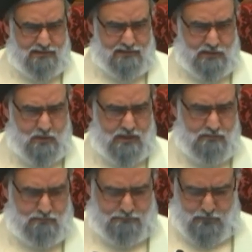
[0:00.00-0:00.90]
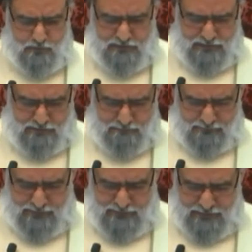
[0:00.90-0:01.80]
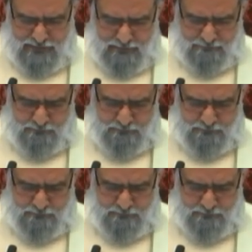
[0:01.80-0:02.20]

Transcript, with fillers: you have to follow the day of Ghadir.